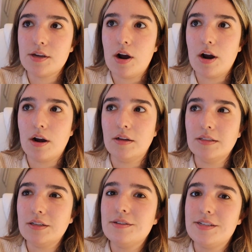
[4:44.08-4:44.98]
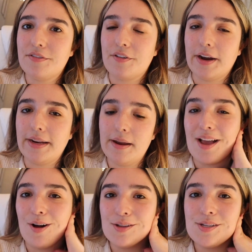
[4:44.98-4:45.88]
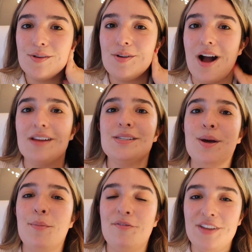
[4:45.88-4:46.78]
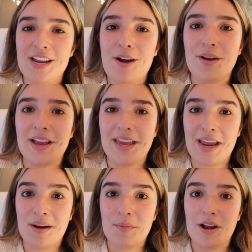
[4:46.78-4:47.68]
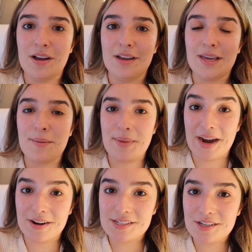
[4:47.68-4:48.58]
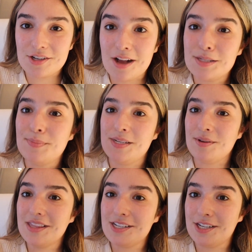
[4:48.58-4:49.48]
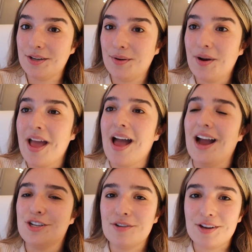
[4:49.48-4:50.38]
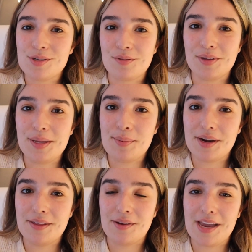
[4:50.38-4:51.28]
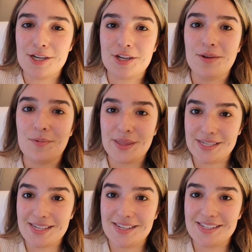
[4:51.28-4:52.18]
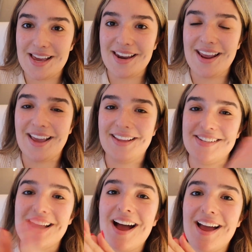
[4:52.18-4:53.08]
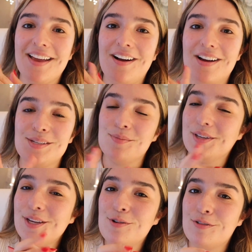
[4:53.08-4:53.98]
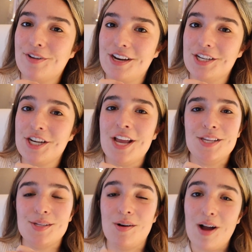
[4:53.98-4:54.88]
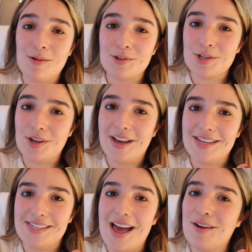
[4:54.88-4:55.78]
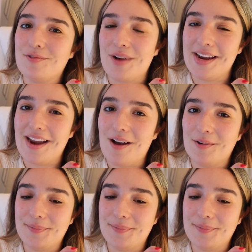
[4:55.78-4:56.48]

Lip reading: are a little different. I also got some video and camera comparison shots between the two. I drove out to a really pretty location with the sunset and I got some really cool footage, so I will show you guys that right now.